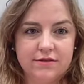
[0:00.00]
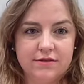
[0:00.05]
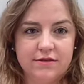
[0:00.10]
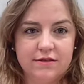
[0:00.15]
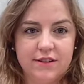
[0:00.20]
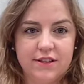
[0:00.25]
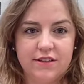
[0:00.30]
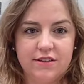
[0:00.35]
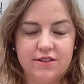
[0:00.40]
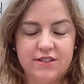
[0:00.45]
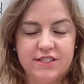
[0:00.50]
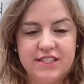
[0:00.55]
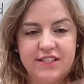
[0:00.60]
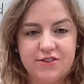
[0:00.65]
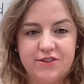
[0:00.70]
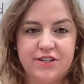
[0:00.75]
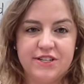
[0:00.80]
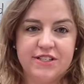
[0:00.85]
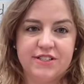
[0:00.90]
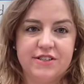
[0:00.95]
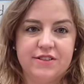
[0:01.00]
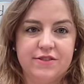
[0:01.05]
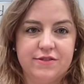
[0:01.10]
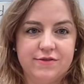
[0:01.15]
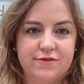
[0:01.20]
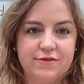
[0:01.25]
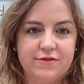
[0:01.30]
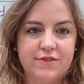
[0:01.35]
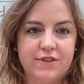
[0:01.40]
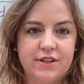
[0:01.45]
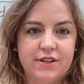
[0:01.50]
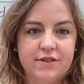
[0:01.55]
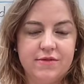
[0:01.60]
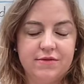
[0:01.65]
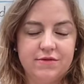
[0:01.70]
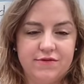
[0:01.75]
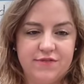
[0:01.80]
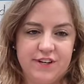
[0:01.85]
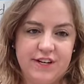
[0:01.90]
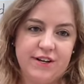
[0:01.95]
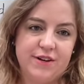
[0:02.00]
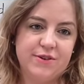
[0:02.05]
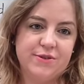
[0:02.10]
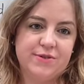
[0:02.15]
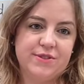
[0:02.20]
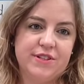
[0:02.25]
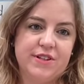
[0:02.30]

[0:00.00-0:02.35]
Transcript: little series of videos